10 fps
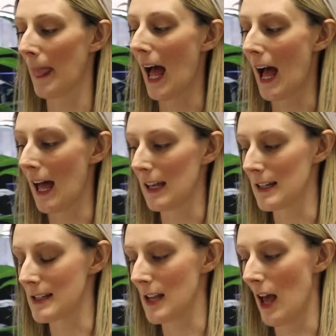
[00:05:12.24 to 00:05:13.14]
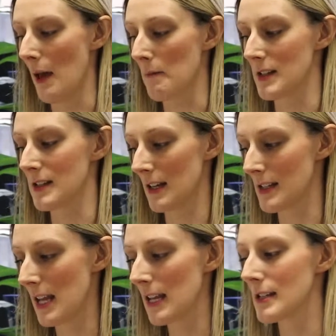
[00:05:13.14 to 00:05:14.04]
And the 6
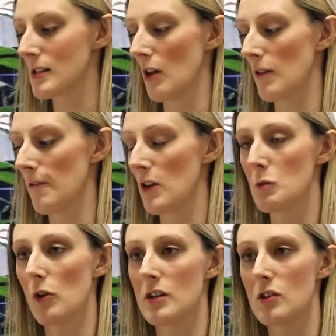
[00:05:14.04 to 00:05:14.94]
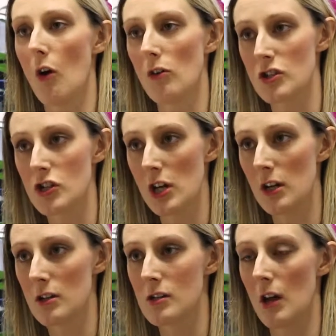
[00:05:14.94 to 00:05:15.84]
things. So the first one is
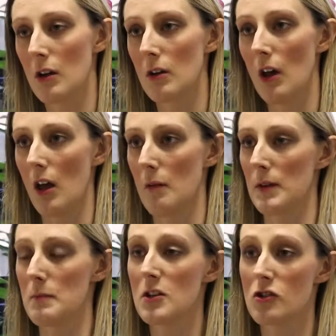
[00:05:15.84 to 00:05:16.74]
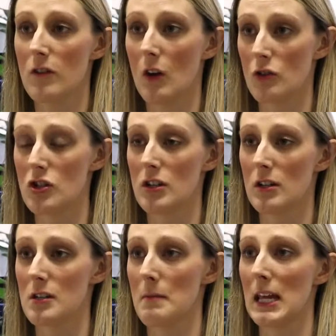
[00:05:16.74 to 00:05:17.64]
oxygen, so administering
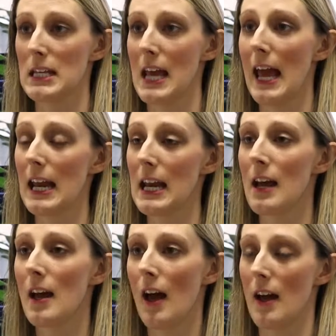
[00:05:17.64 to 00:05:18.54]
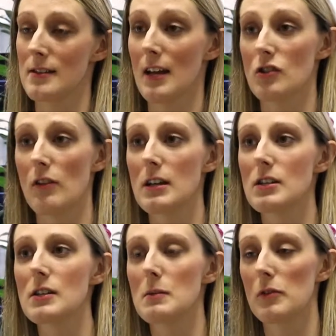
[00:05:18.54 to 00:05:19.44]
oxygen to maintain
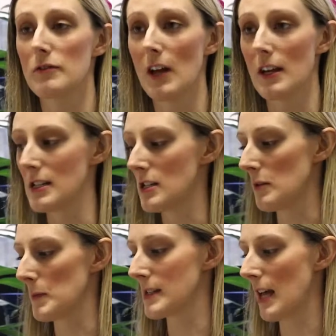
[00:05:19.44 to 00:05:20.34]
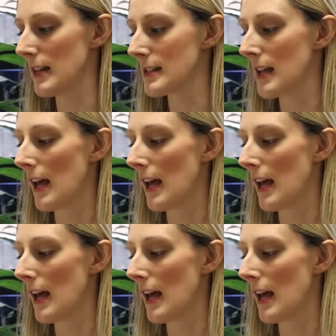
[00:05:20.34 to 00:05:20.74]
saturations above 92%,